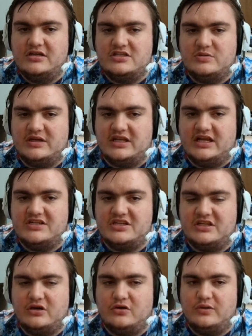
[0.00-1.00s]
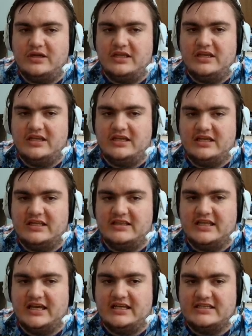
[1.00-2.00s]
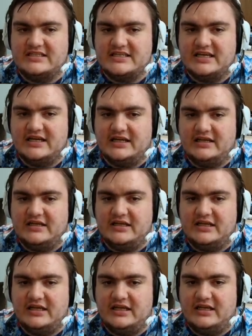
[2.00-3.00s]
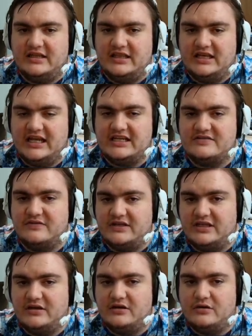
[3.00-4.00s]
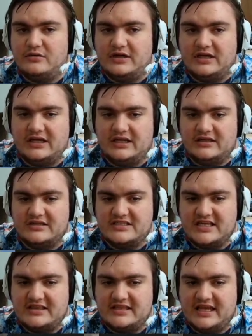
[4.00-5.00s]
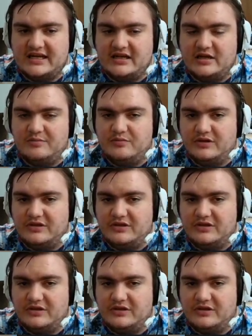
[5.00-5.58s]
So we can actually go in and get that designed in the next video and set that up